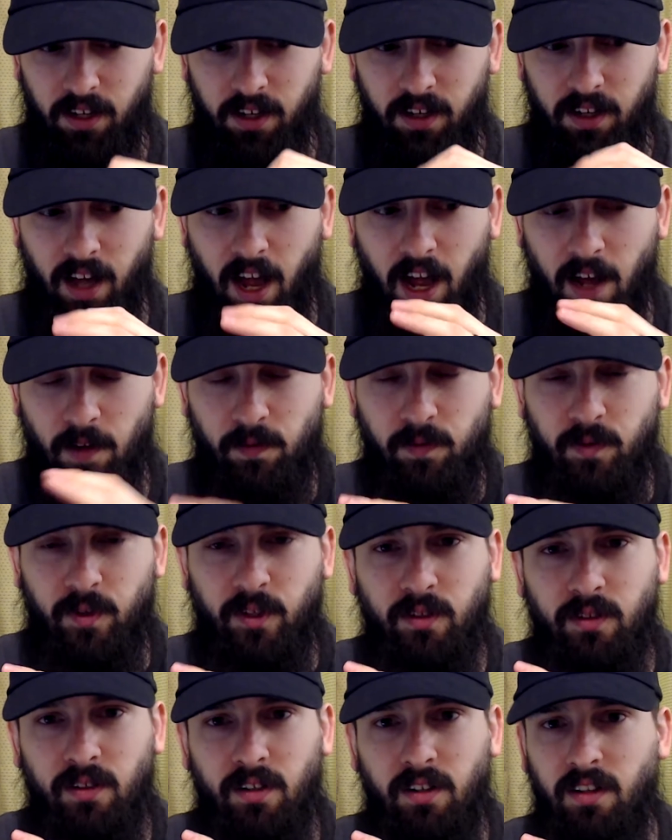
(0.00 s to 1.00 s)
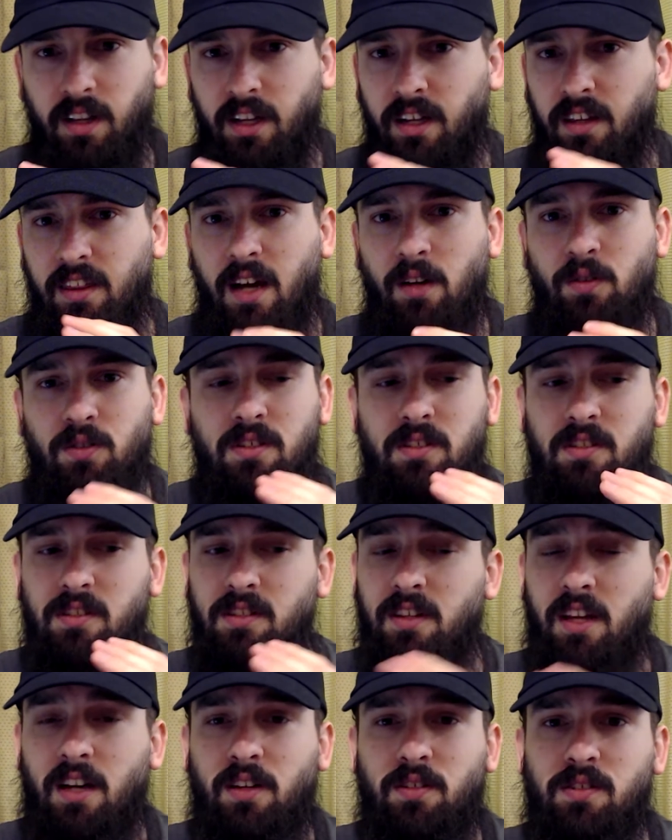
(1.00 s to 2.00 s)
I feel, or like thousands
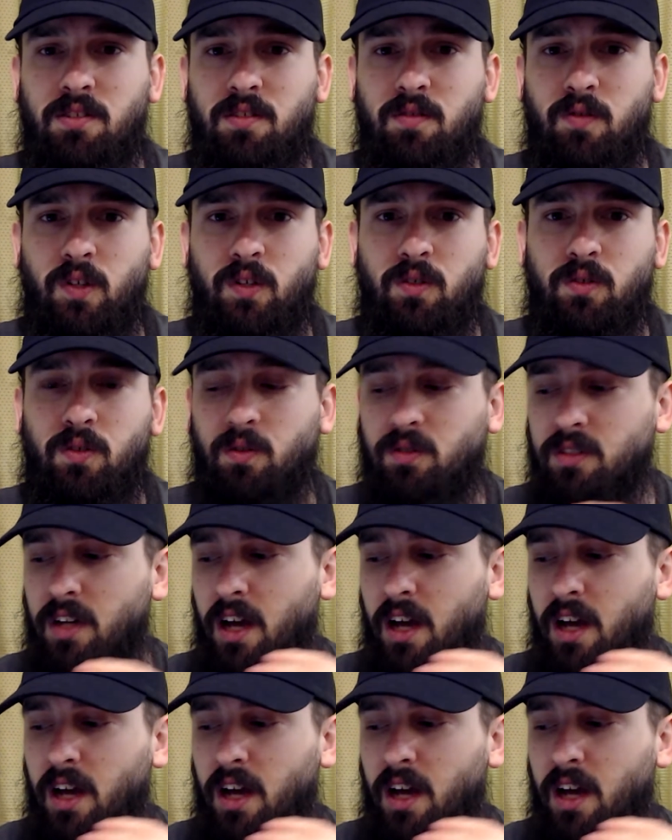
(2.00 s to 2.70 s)
and thousands of years old.